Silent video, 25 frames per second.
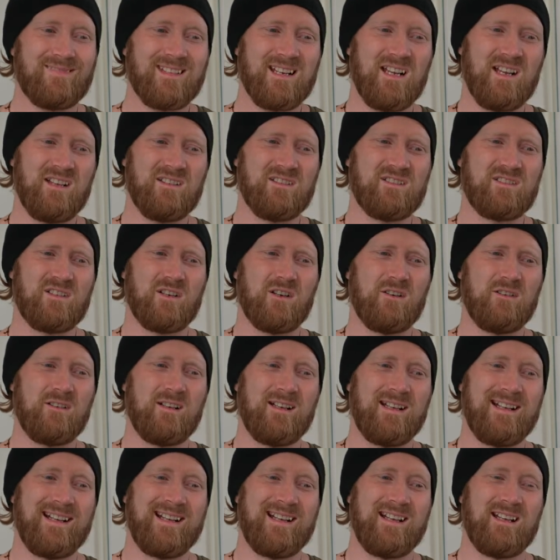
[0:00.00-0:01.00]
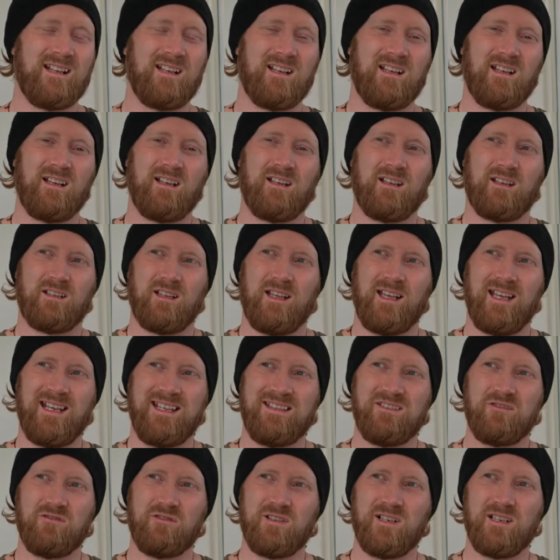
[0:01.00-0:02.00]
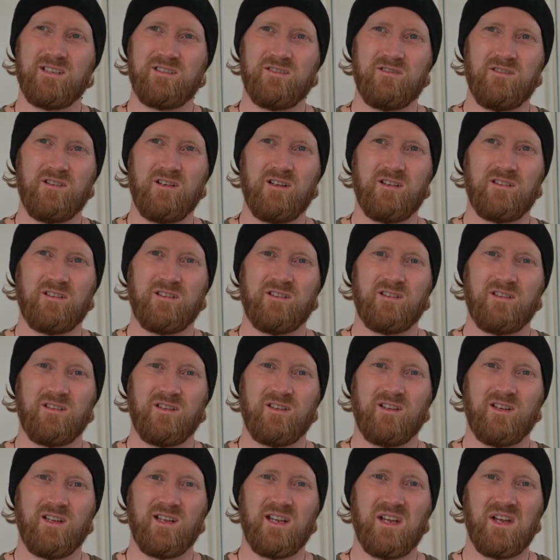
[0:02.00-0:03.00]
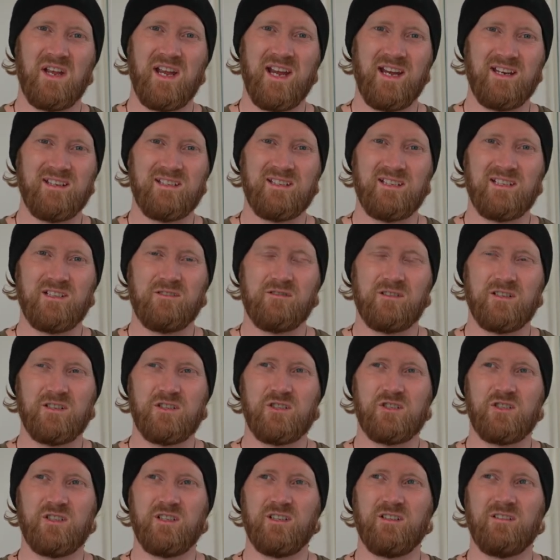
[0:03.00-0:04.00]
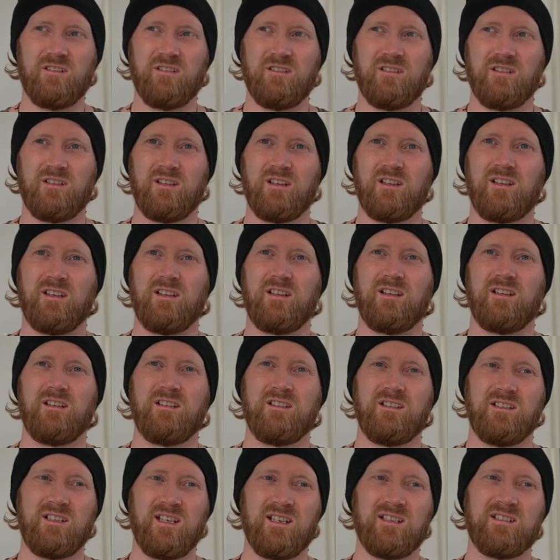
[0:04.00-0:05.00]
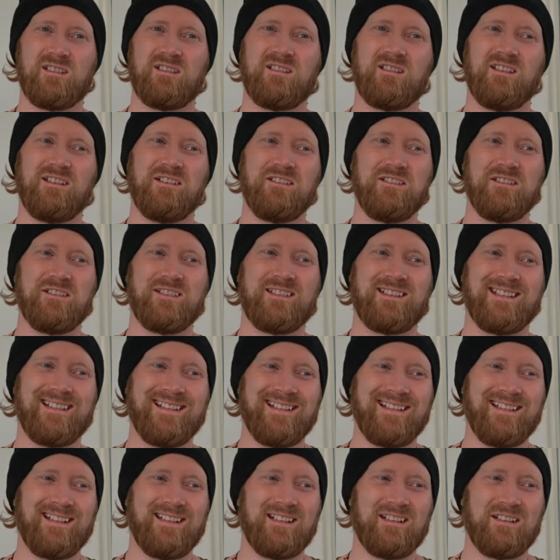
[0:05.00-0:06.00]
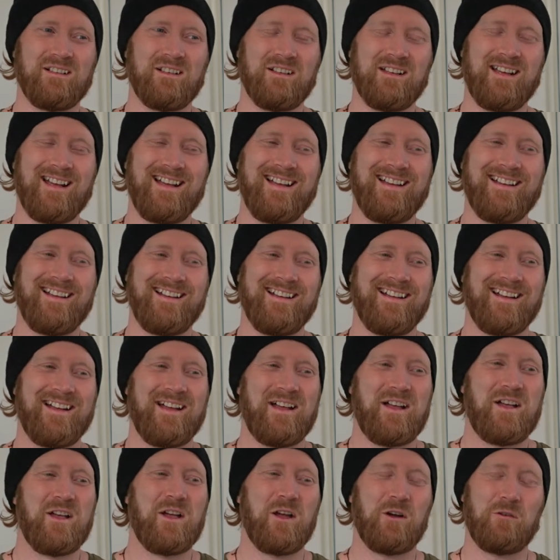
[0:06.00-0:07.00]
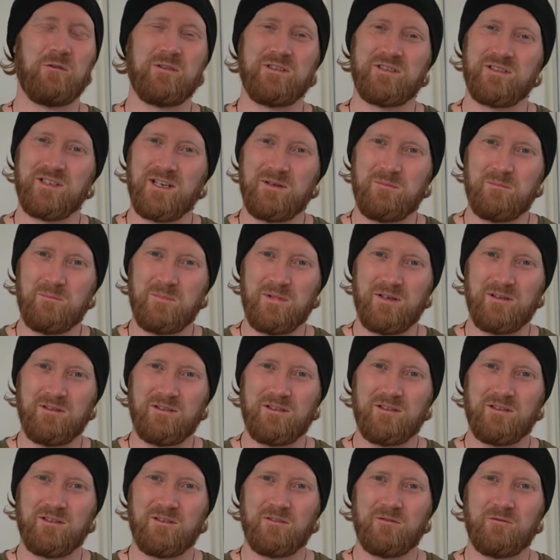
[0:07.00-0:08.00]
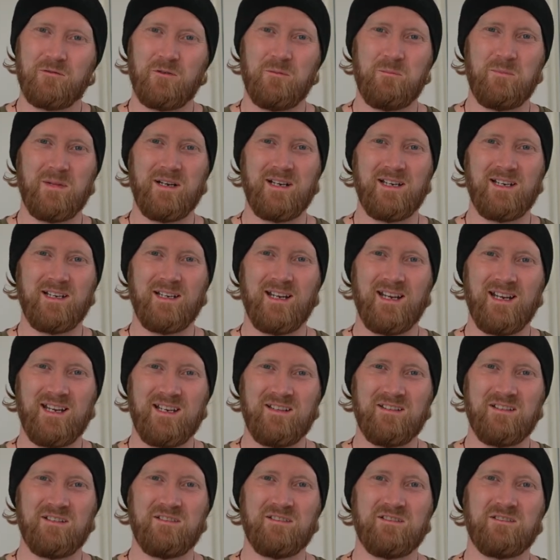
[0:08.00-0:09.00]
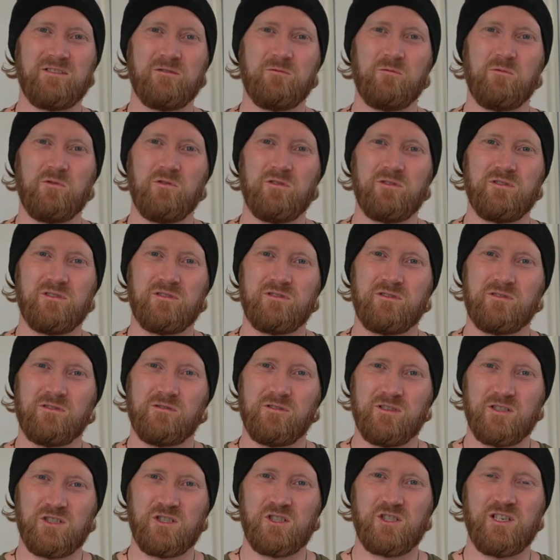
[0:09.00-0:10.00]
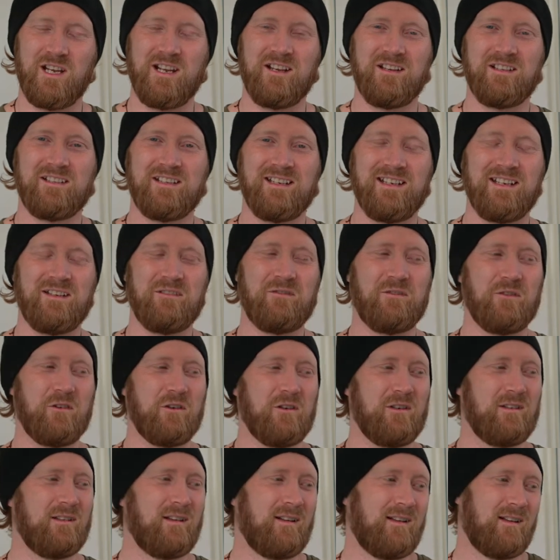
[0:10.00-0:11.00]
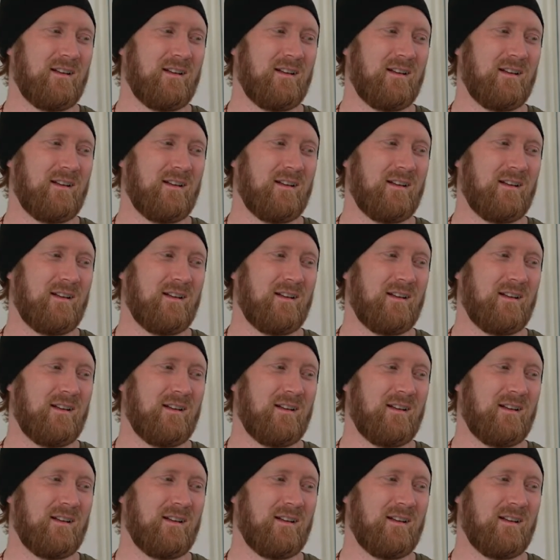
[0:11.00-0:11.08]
And so heathenry is not anti-Christian. Yes, there is a resentment from many heathens towards Christianity for